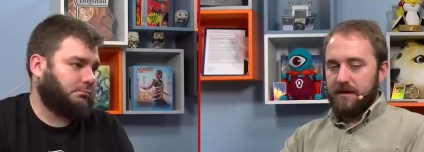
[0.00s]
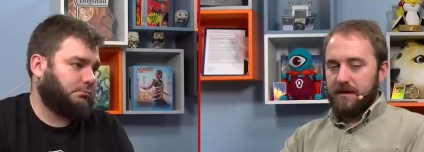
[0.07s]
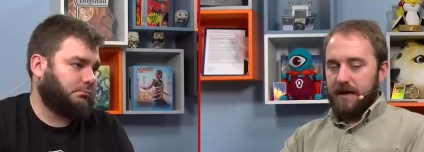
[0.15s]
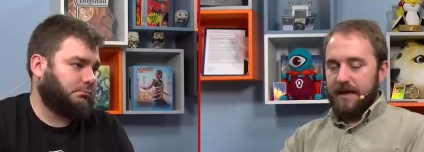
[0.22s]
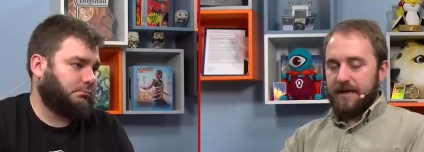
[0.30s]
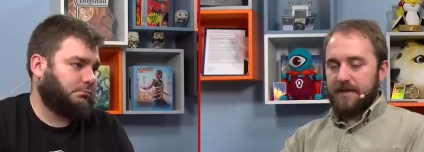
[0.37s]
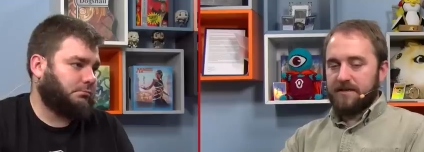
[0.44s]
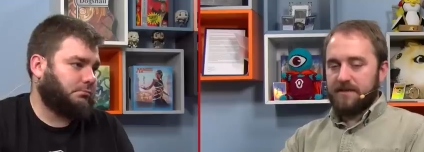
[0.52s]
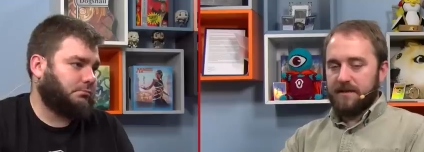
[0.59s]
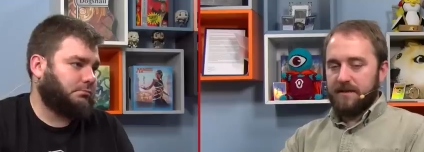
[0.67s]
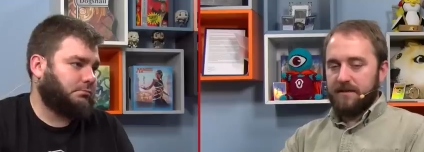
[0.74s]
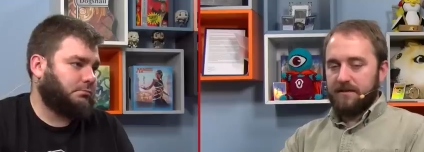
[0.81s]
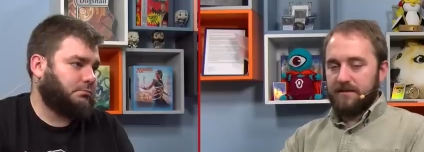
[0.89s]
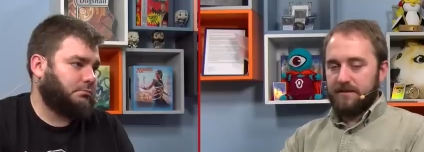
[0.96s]
Speaker 1: I guess
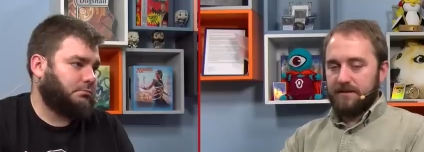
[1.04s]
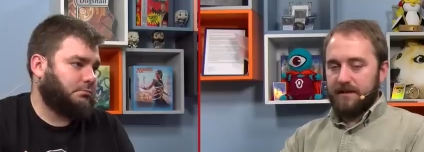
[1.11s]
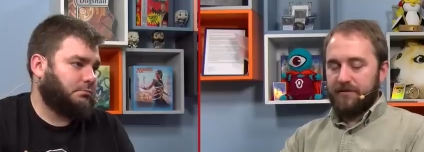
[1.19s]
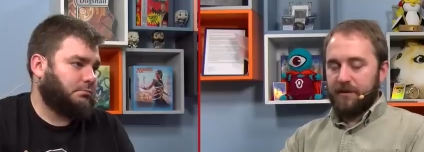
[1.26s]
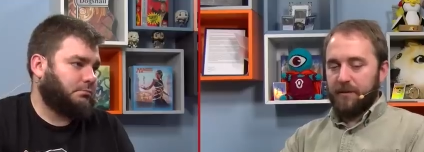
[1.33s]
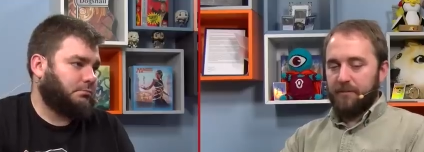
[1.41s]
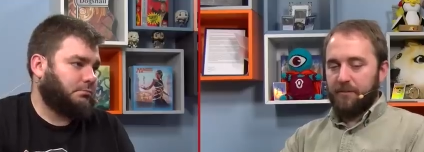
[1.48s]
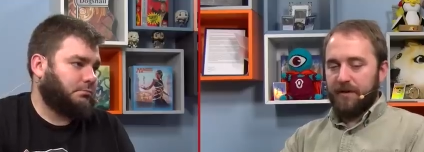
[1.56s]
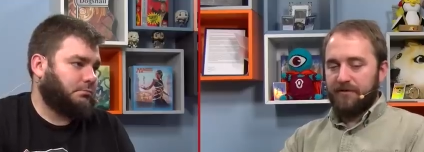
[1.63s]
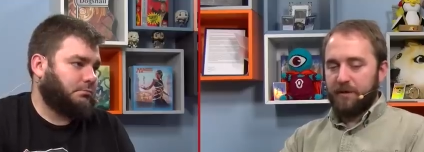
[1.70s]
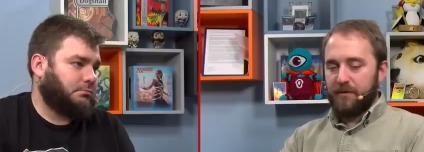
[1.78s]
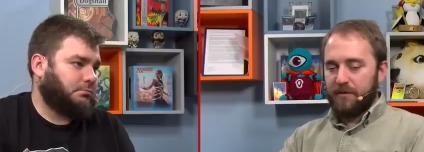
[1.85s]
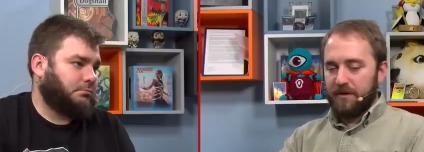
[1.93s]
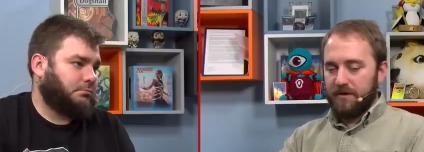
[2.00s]
if you but if
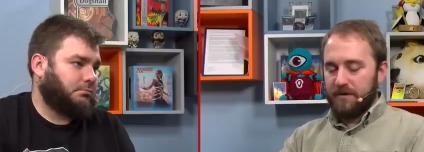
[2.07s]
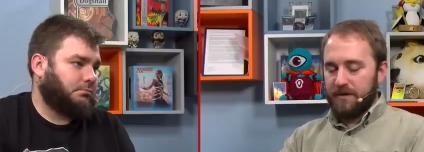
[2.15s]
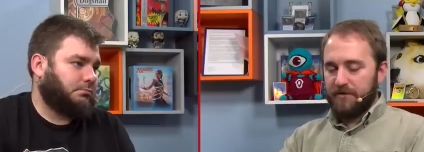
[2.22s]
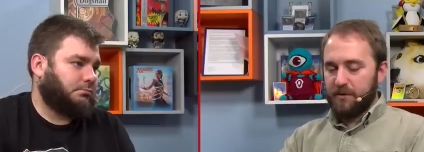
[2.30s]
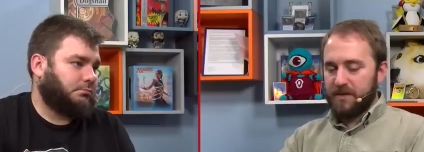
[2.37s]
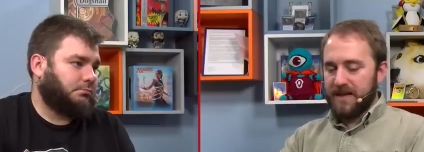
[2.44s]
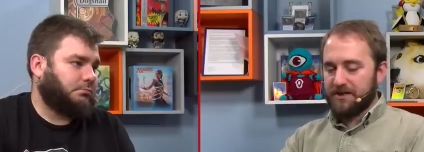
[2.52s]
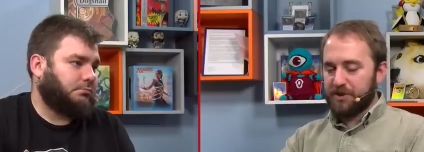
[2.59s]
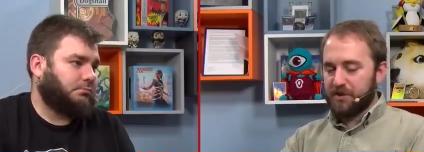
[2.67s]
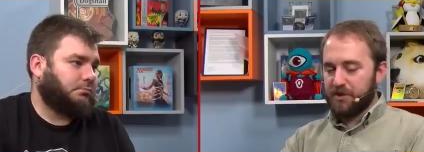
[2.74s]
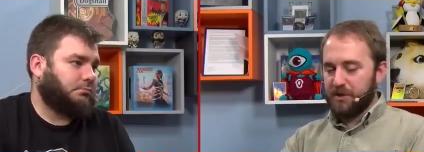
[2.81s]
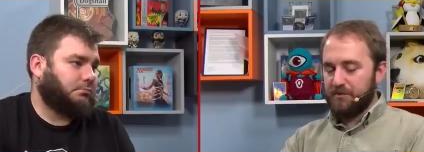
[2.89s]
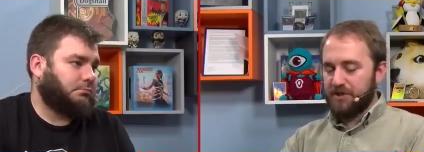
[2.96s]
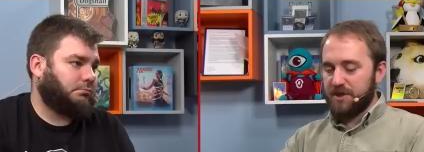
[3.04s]
you if you sack just
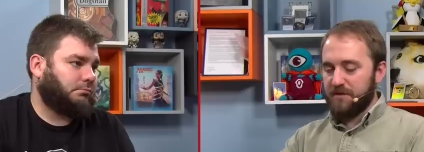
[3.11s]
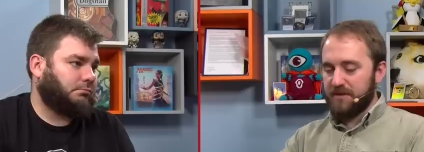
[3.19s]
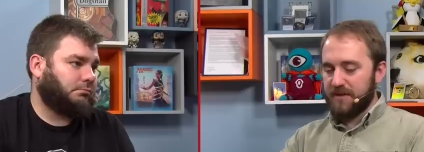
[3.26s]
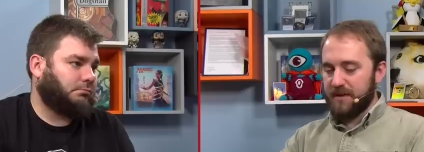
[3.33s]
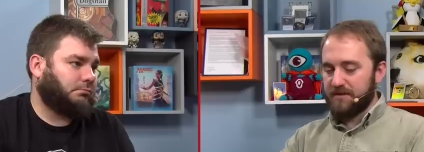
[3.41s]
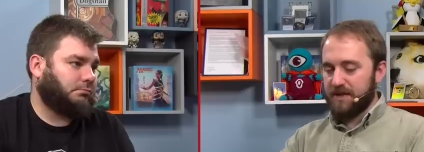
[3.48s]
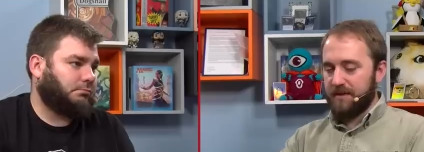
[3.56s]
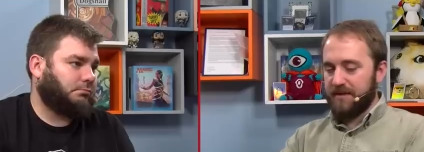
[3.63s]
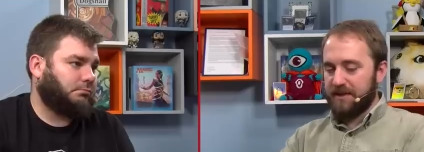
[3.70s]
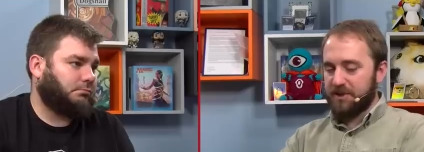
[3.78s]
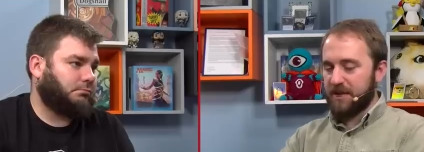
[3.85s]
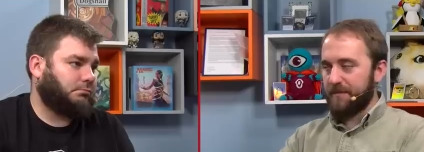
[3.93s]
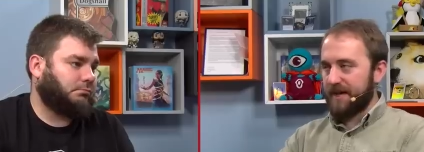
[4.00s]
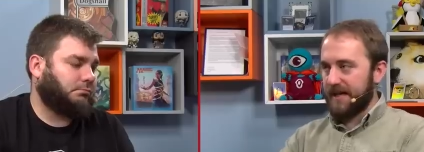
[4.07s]
those two at the same time, they each
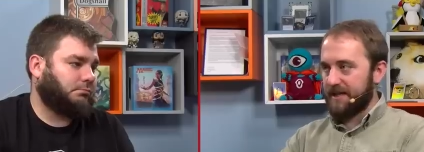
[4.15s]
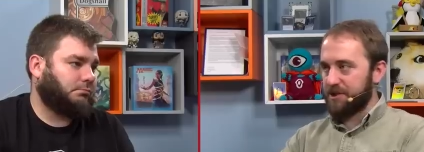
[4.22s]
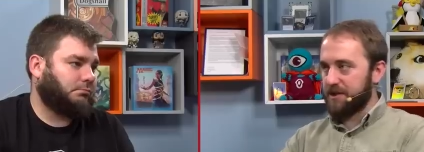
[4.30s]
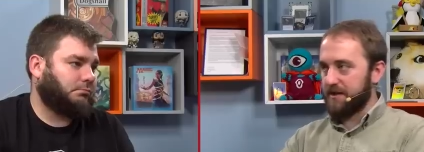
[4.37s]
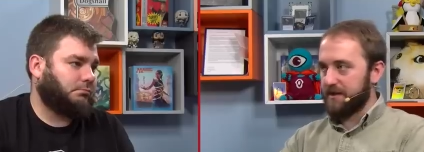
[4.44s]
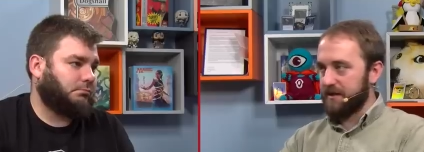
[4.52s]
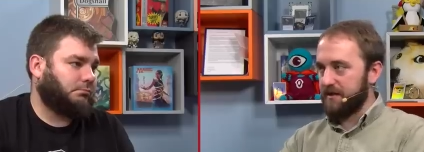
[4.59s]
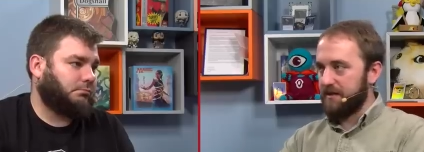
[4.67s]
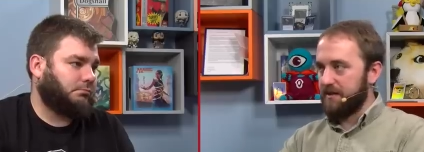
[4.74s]
get back each other.